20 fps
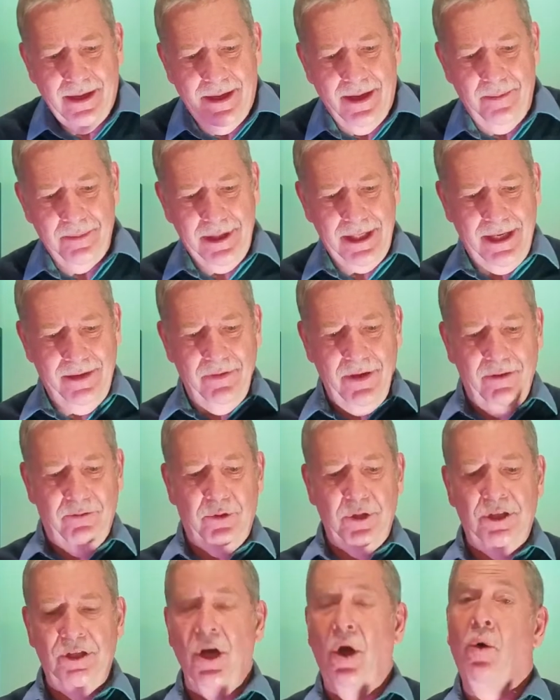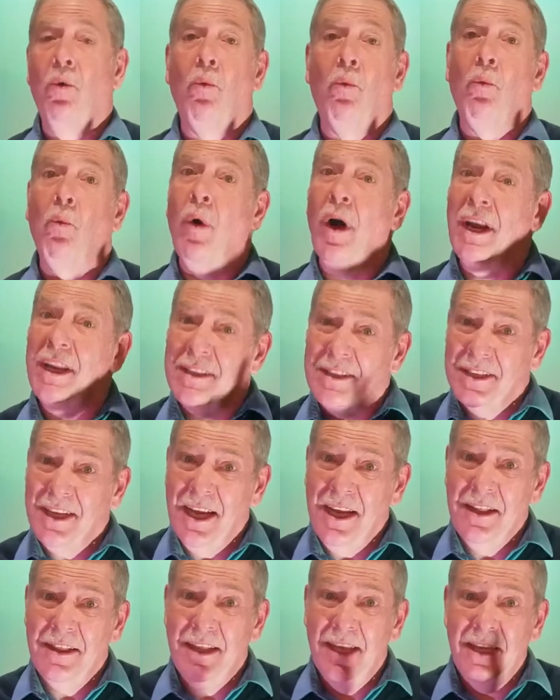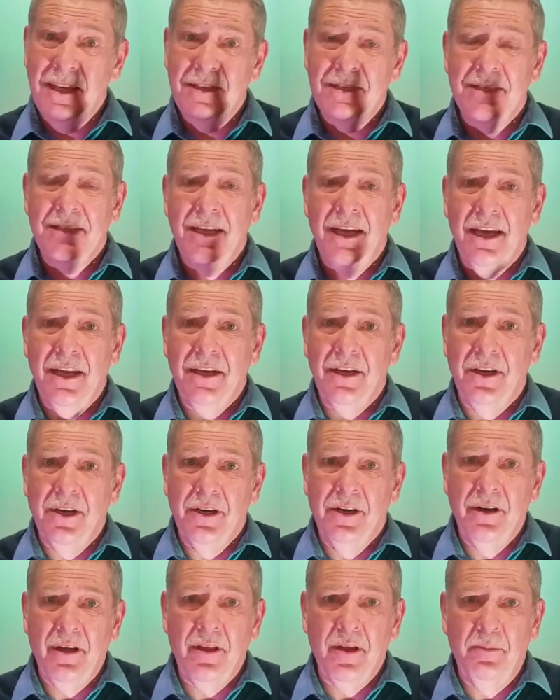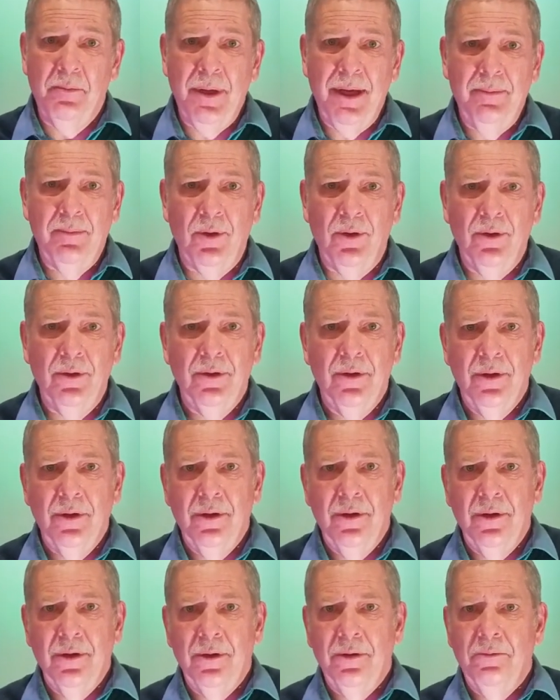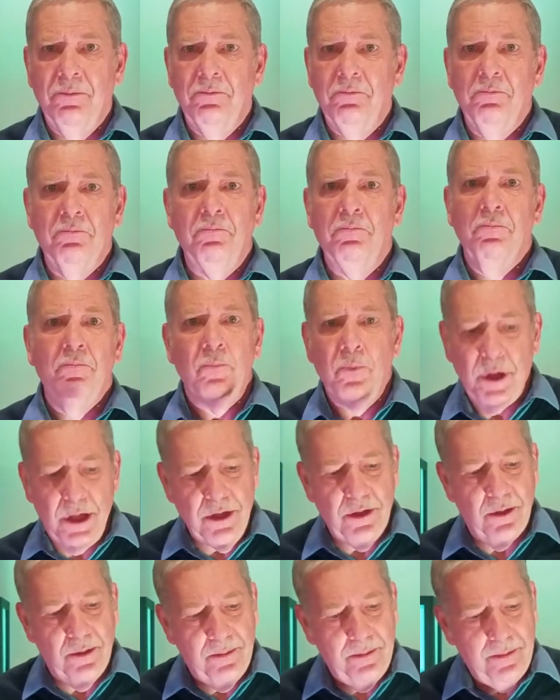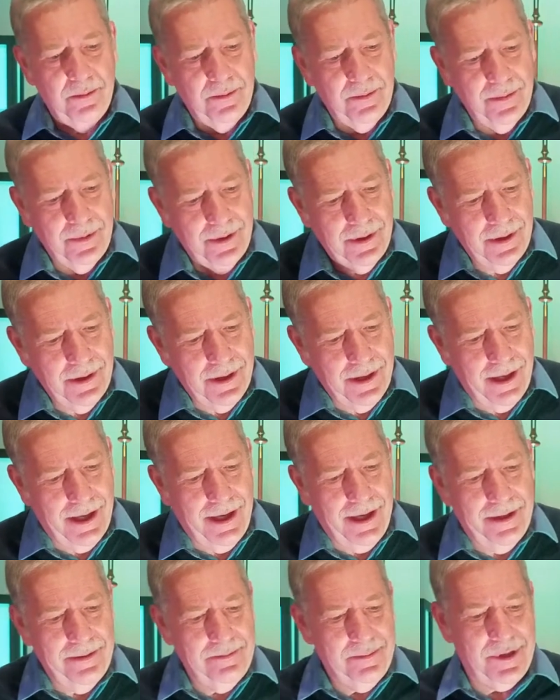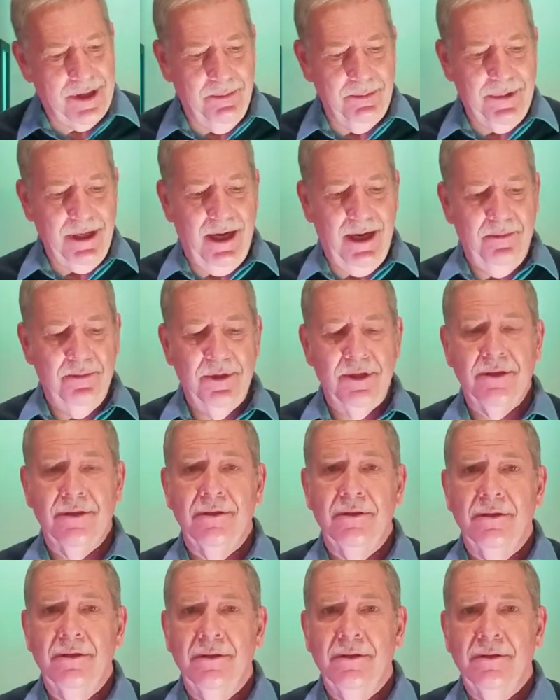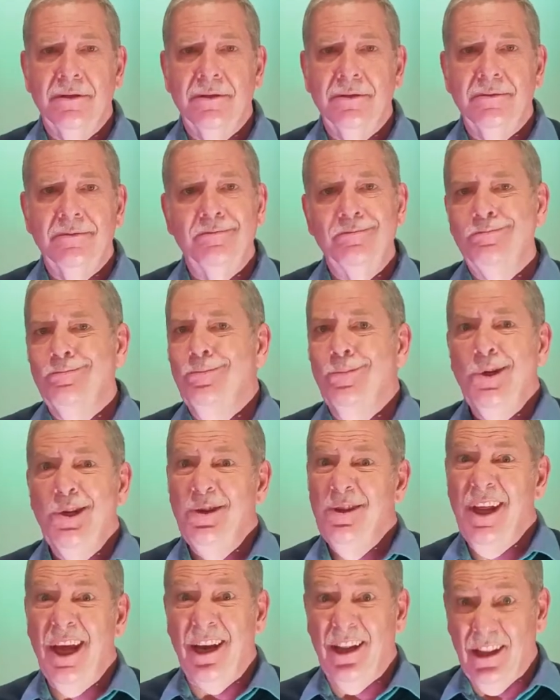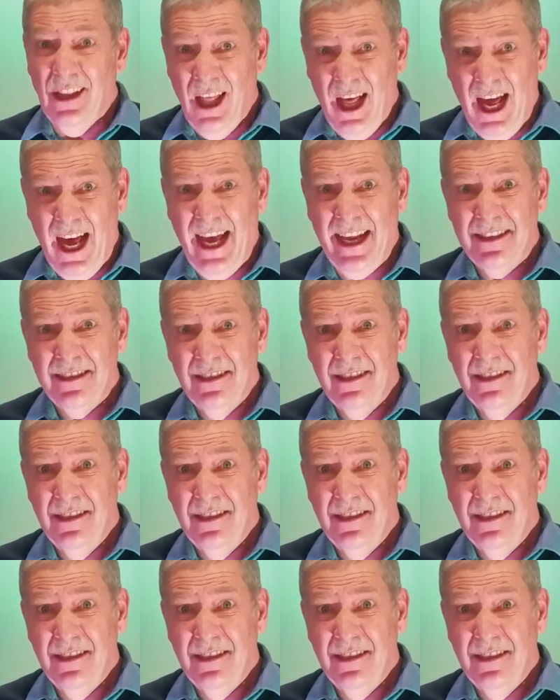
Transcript: I mean, even if we don't want to say things that hurt other people, we do. Sometimes we do that a lot,